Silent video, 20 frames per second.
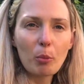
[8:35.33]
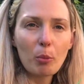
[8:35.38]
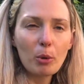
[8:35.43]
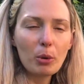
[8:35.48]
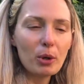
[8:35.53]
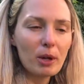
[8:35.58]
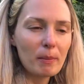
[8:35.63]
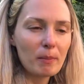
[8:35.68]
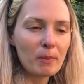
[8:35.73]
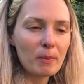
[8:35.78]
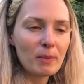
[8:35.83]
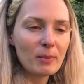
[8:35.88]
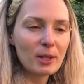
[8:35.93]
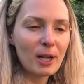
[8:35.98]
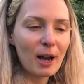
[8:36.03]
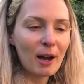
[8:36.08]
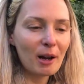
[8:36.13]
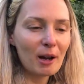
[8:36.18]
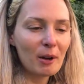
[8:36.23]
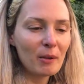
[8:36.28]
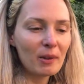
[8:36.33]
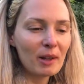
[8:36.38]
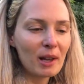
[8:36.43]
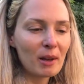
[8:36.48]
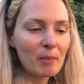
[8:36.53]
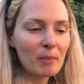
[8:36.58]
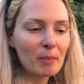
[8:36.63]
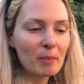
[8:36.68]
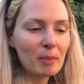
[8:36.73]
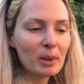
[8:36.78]
Put them down,
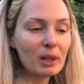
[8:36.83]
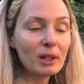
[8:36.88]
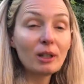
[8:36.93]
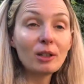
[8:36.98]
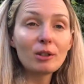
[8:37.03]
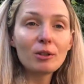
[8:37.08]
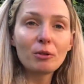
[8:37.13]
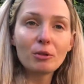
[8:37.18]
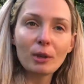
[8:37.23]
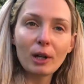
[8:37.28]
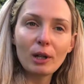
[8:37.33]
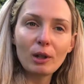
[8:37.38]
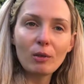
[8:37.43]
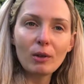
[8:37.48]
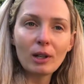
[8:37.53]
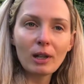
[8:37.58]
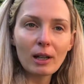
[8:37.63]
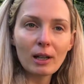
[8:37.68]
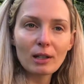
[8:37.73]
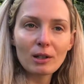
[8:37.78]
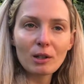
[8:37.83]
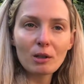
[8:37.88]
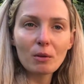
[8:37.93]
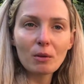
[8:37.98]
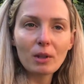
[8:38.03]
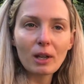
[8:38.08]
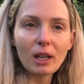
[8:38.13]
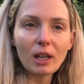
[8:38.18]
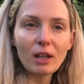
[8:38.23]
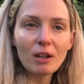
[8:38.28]
and Biggie straight away let us
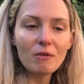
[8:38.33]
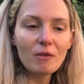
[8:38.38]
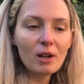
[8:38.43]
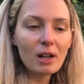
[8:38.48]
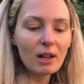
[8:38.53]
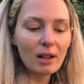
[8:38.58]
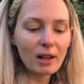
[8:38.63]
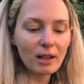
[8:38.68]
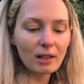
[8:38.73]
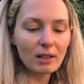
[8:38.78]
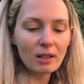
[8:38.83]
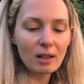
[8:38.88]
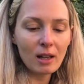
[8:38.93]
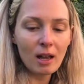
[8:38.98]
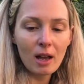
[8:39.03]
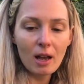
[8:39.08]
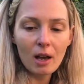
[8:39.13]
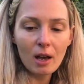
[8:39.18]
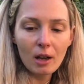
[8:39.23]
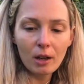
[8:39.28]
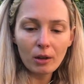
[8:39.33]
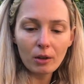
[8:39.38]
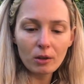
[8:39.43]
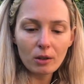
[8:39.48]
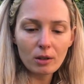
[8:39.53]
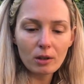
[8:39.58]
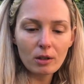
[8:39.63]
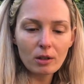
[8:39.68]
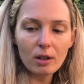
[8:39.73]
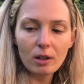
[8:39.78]
know that he really likes it
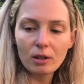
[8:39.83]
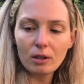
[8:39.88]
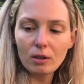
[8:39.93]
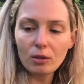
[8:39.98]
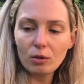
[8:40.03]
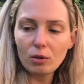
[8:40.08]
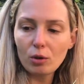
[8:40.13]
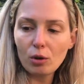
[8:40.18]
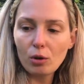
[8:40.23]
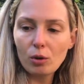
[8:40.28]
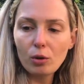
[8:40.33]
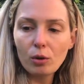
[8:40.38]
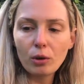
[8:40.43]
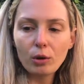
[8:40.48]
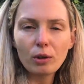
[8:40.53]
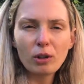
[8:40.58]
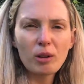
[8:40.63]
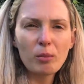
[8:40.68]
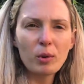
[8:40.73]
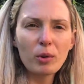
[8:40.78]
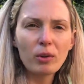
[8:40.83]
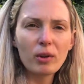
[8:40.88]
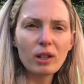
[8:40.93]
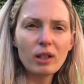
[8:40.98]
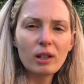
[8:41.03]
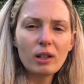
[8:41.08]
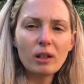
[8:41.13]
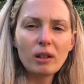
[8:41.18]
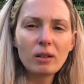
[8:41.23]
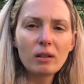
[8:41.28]
because he started to chew on them
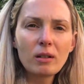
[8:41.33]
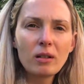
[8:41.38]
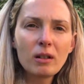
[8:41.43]
already.